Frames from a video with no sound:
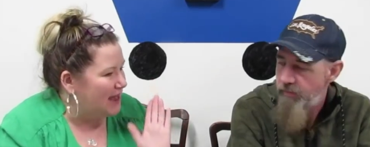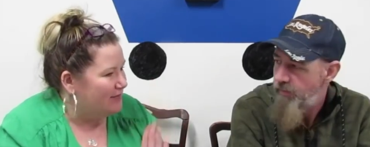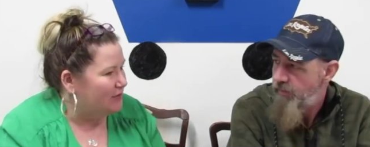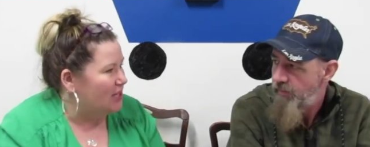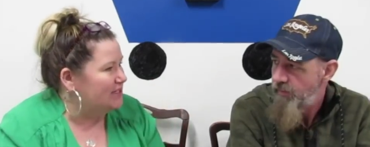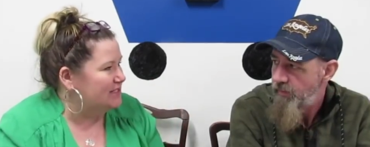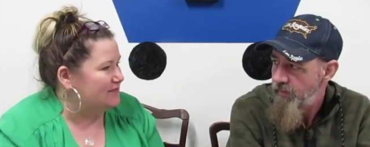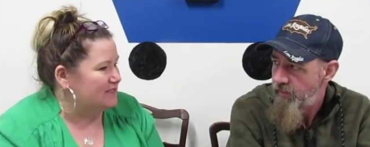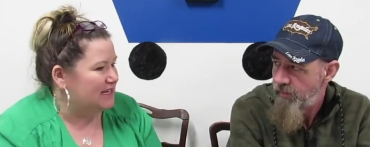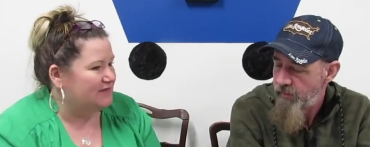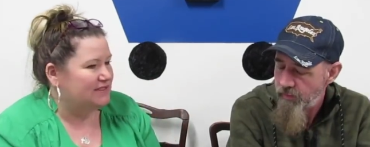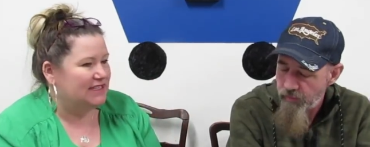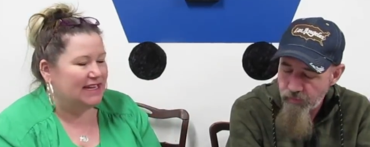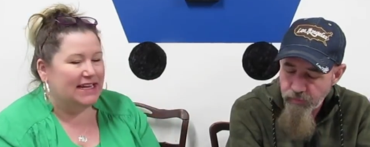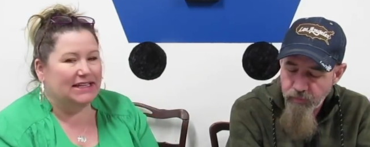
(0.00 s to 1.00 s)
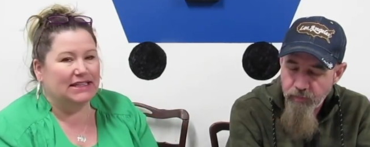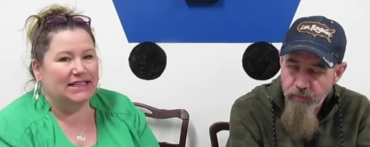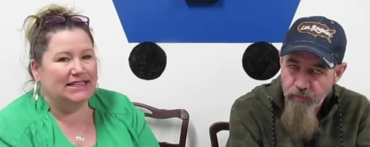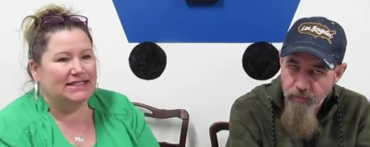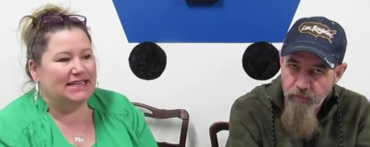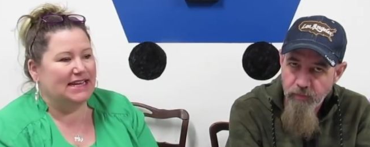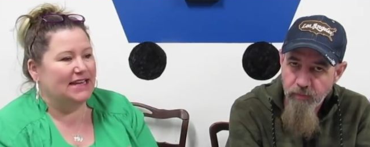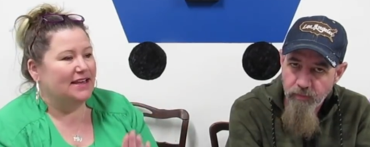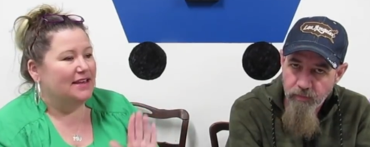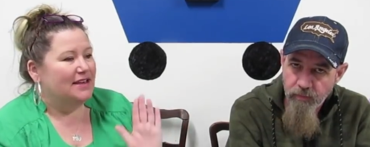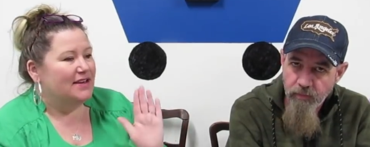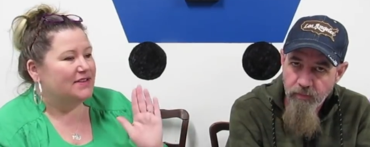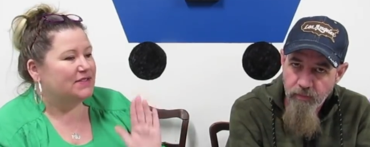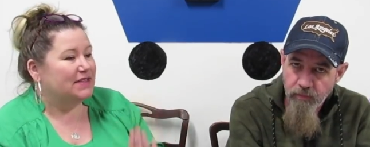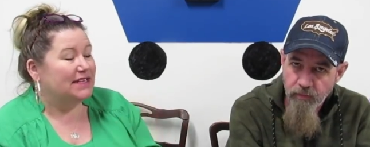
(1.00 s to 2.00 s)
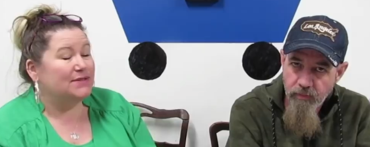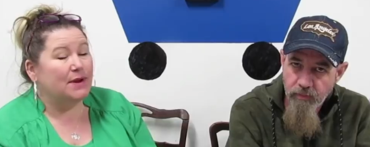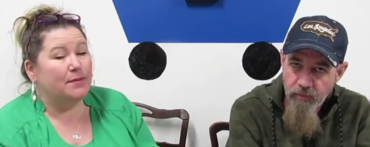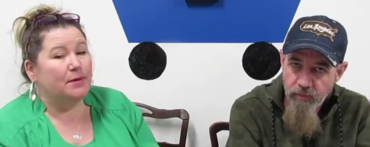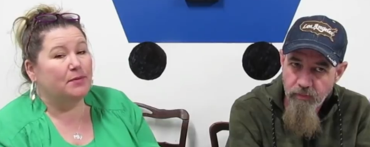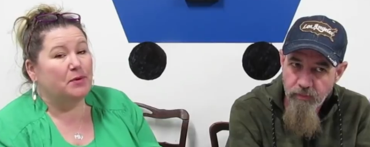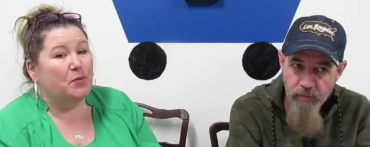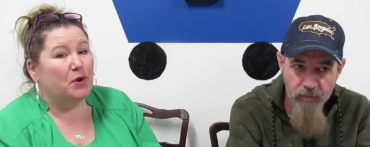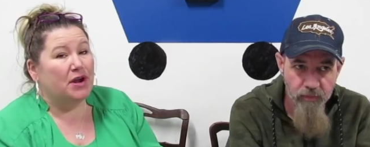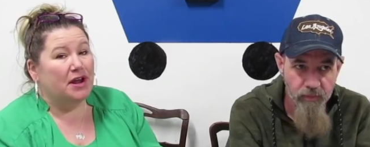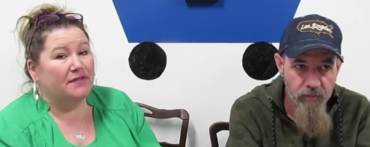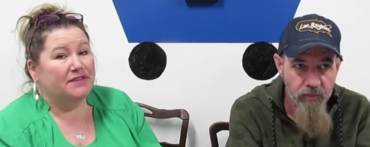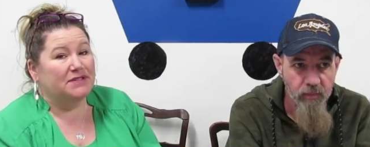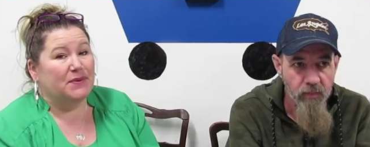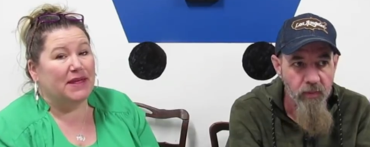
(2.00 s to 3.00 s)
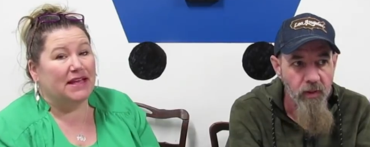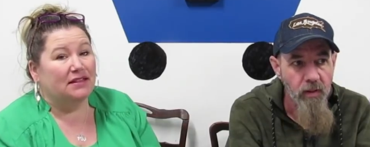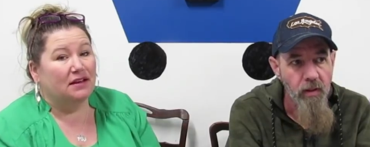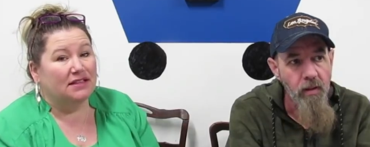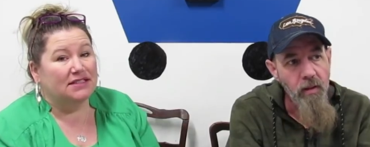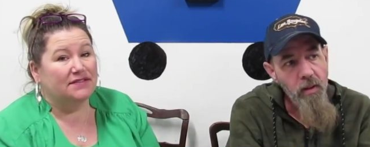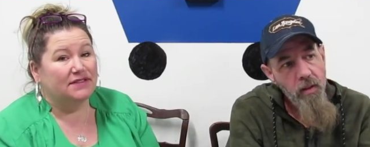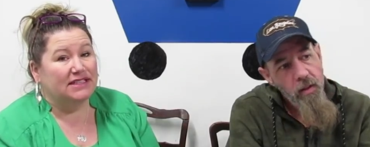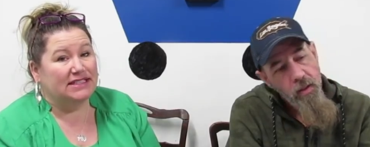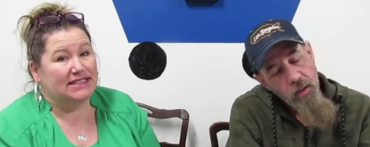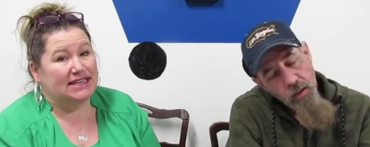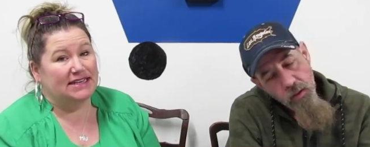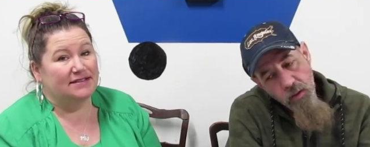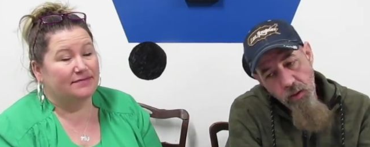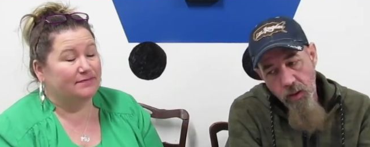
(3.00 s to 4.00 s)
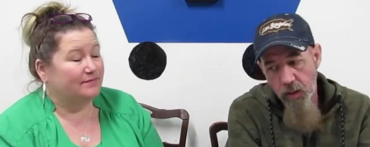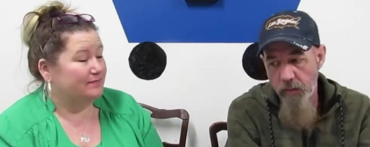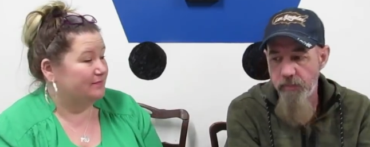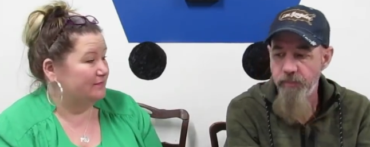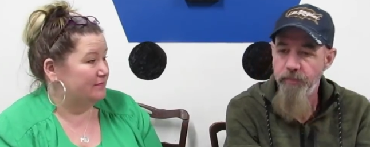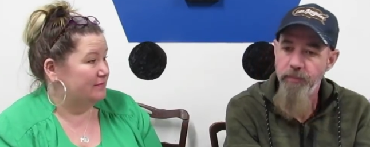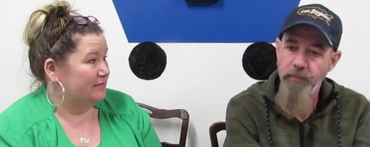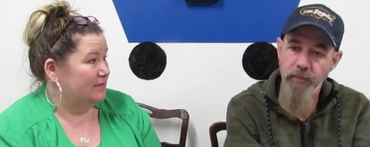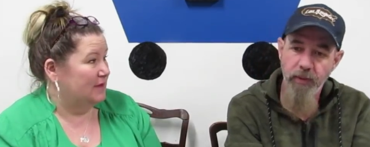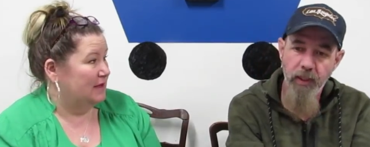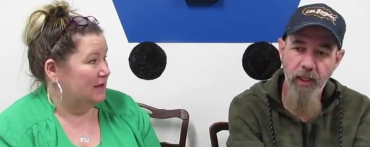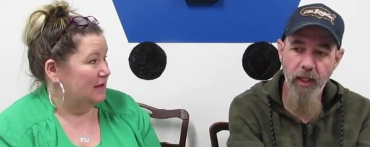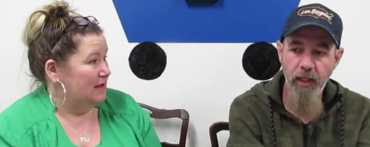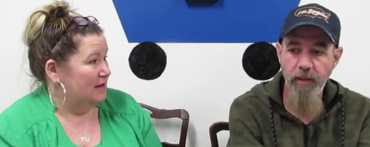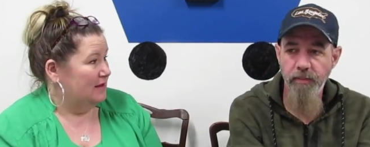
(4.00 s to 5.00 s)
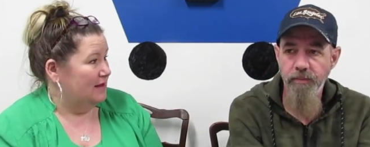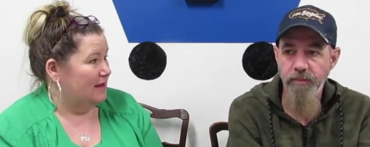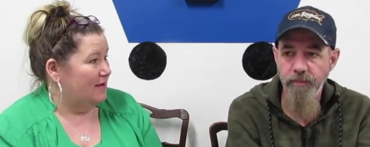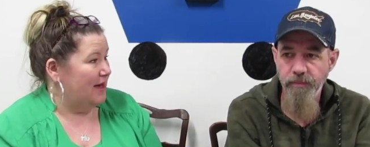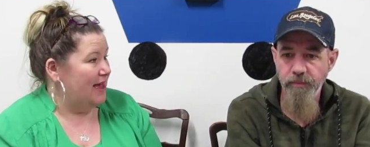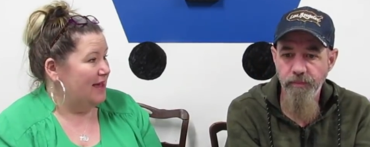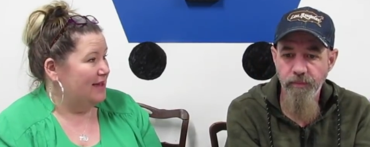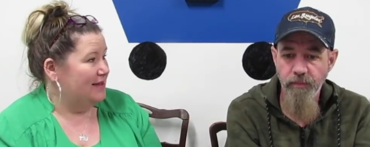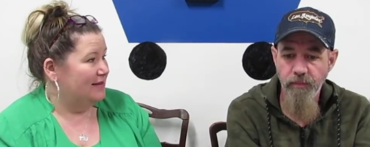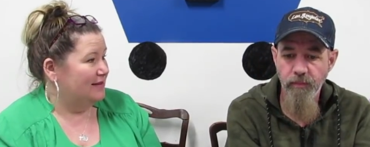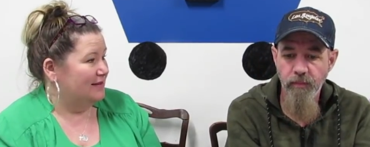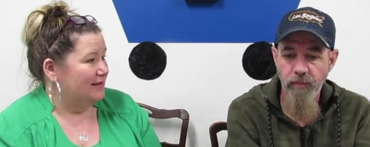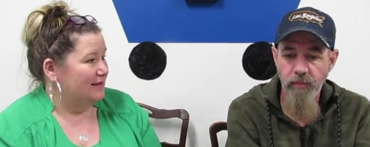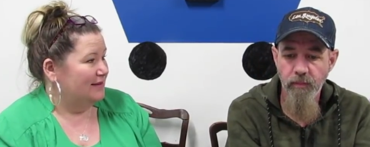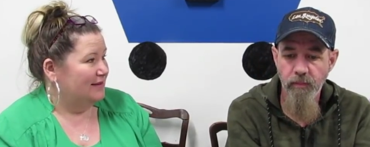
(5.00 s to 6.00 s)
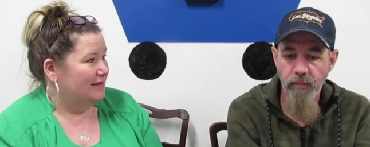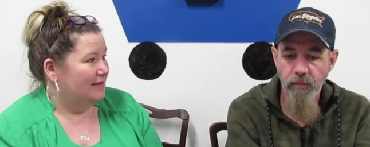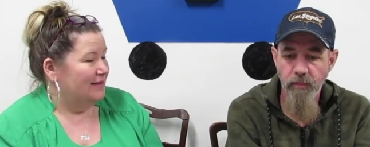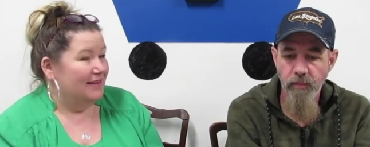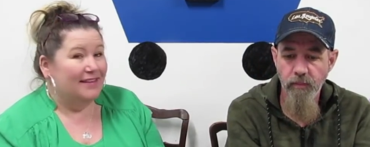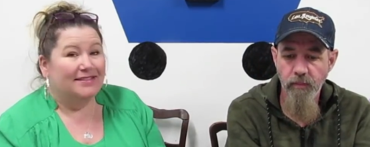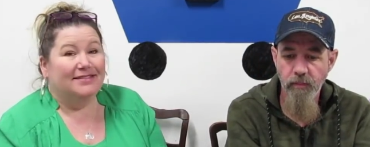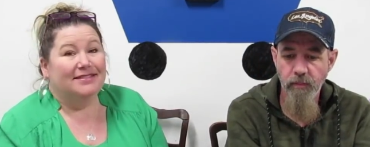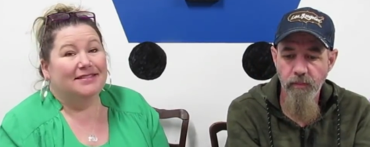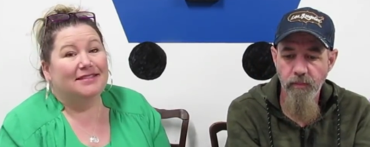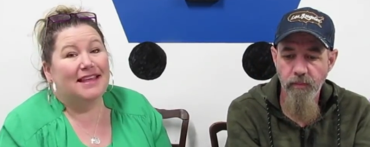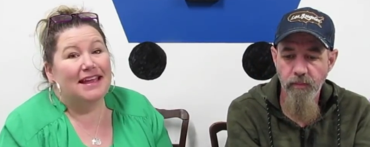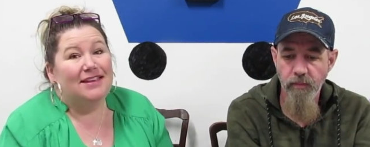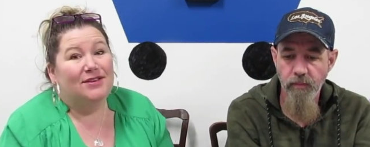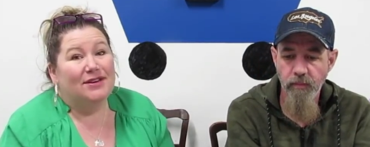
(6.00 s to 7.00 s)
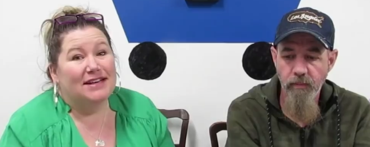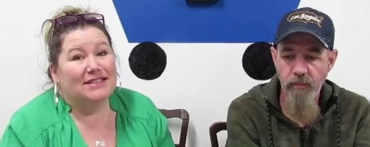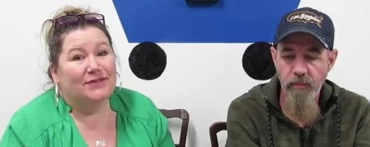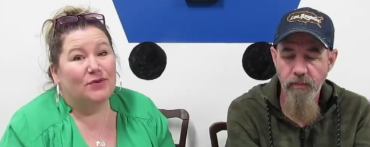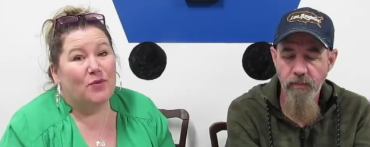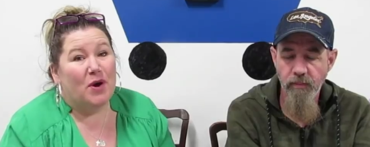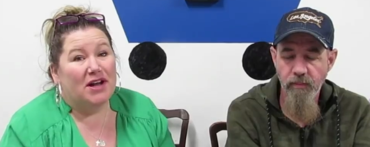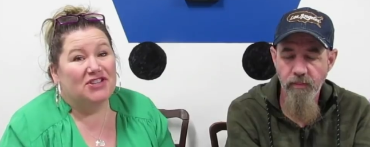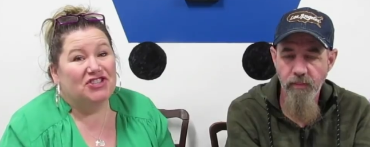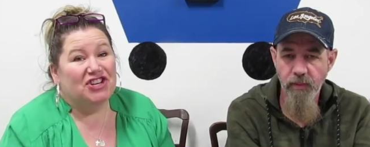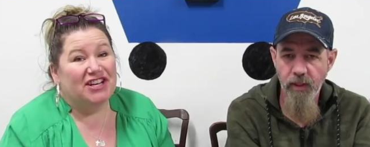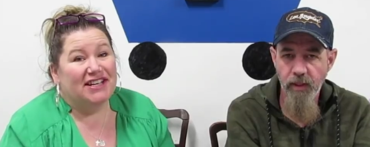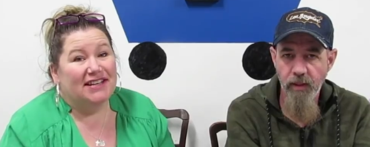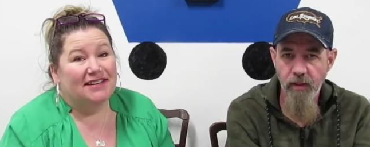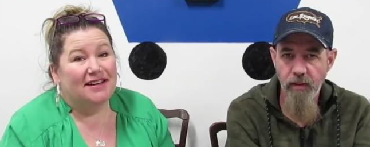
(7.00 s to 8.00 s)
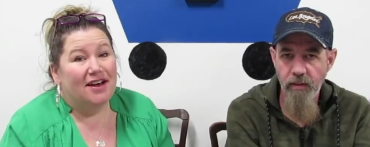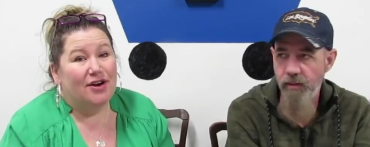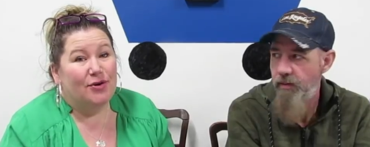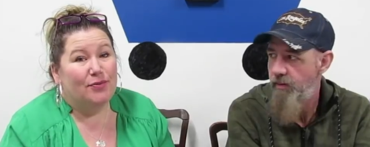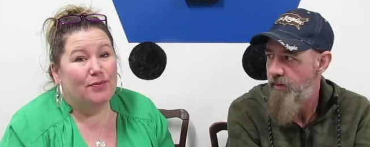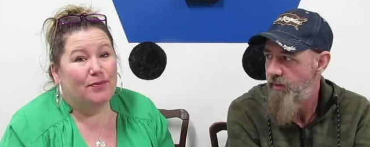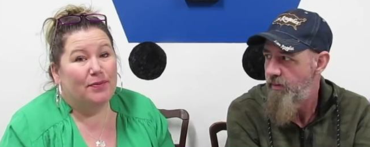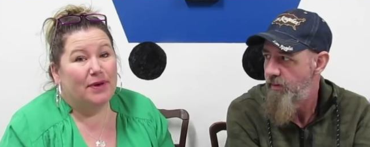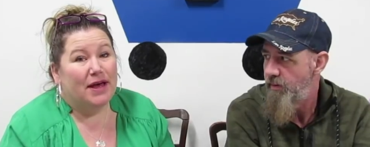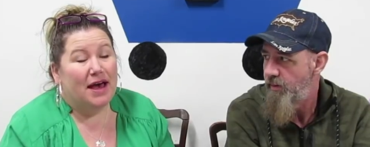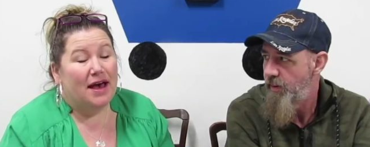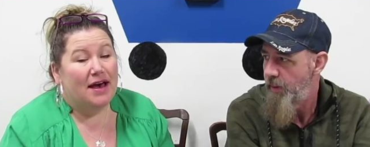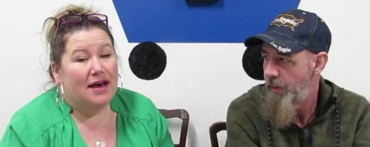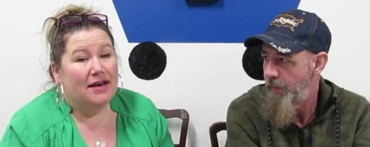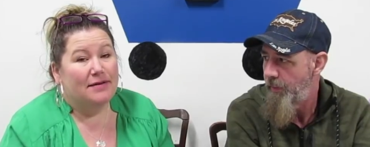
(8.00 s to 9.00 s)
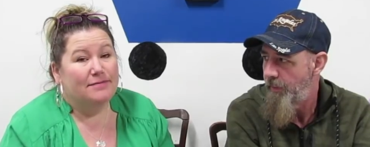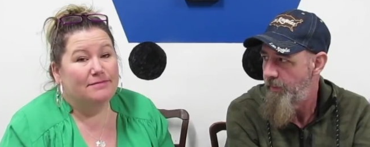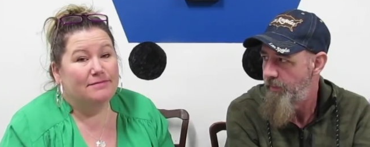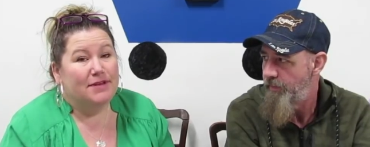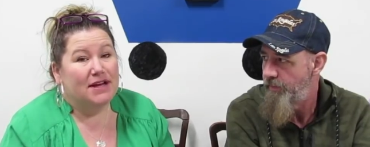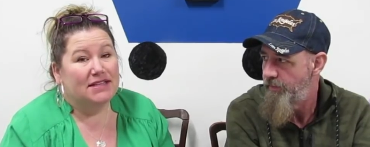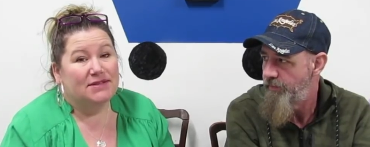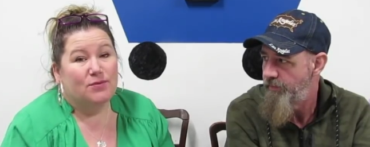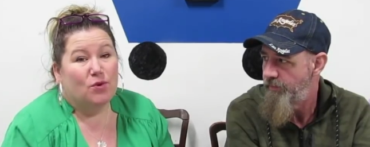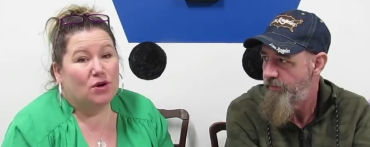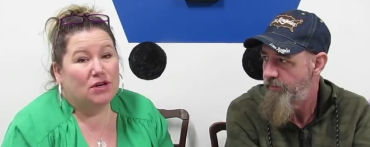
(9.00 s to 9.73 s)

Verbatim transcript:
Speaker 1: I have lots of stuff to get listing. So that's what I'm going to be working on this week. Lots of listing. Okay. Okay. Thank you guys for watching. Hope um, you got some